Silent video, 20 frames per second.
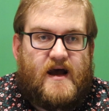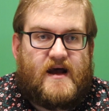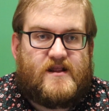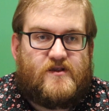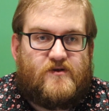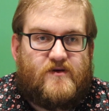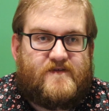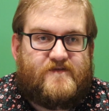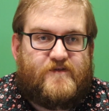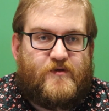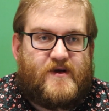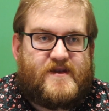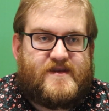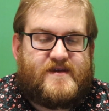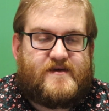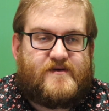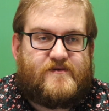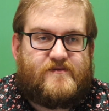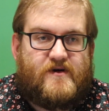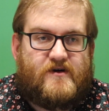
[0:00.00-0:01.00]
Hello everyone,
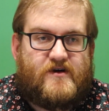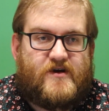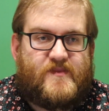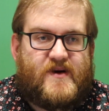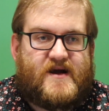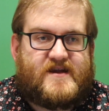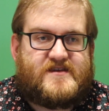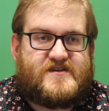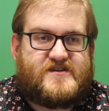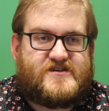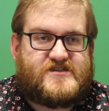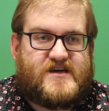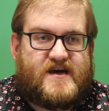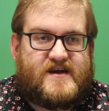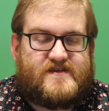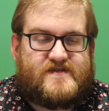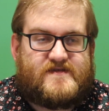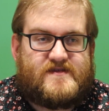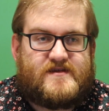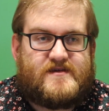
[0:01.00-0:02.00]
welcome back to the
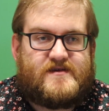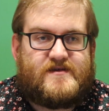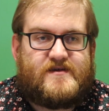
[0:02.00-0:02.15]
channel.